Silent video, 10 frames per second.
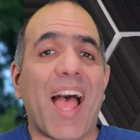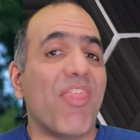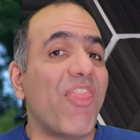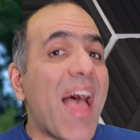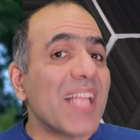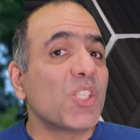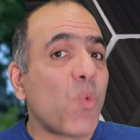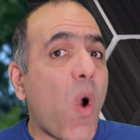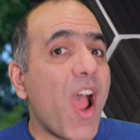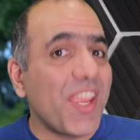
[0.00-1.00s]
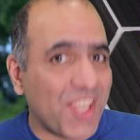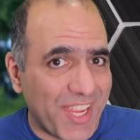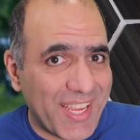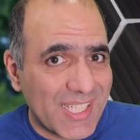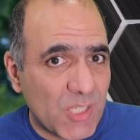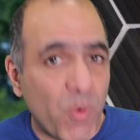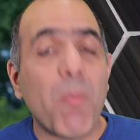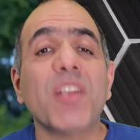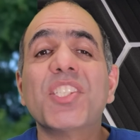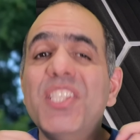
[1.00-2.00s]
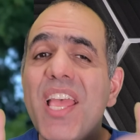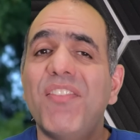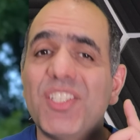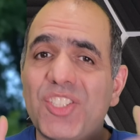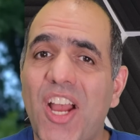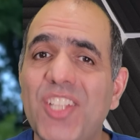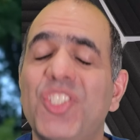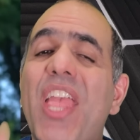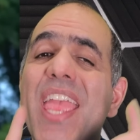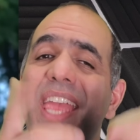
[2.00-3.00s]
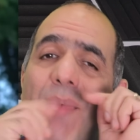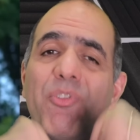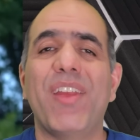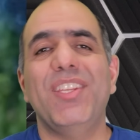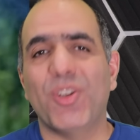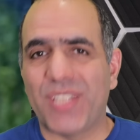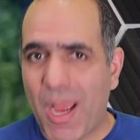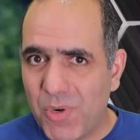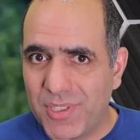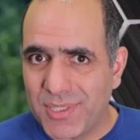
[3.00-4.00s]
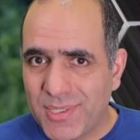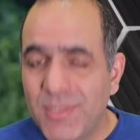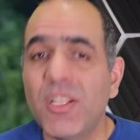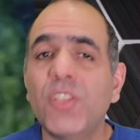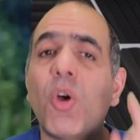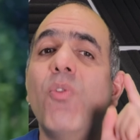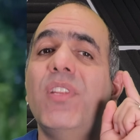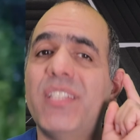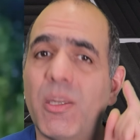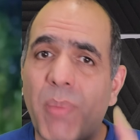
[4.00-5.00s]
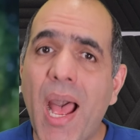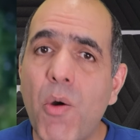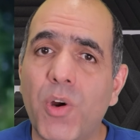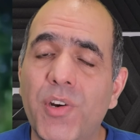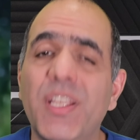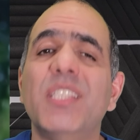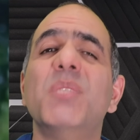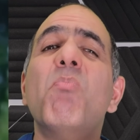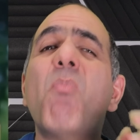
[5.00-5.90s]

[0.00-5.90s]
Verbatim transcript: and that's why, kids, we must never touch A M radio towers. Not only their power is